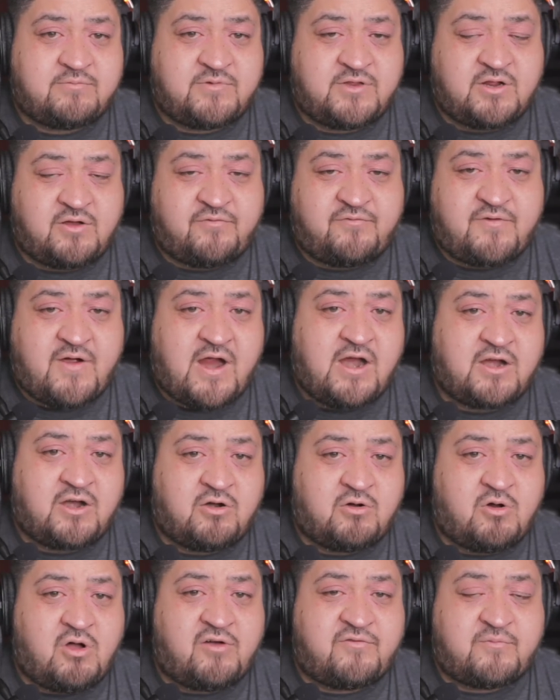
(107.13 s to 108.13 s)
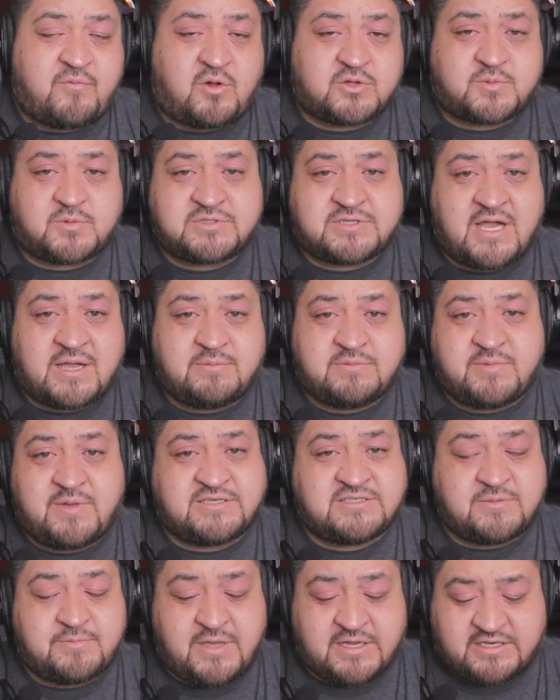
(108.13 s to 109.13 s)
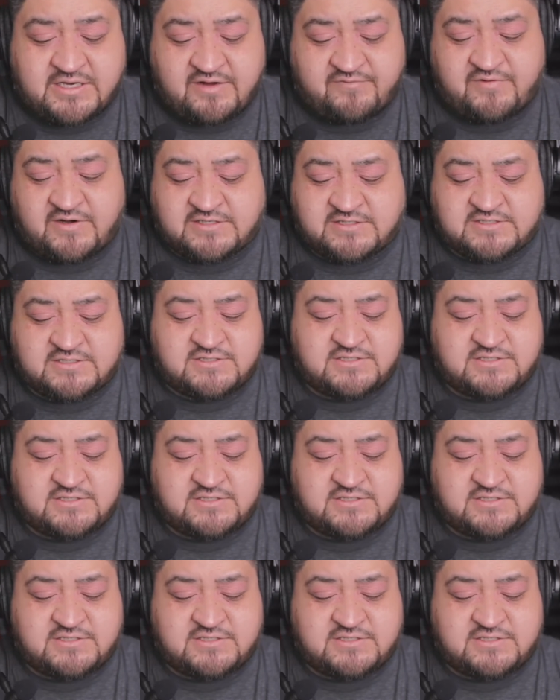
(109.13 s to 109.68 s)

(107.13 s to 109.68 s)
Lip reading: firing her off multiple times makes a big difference.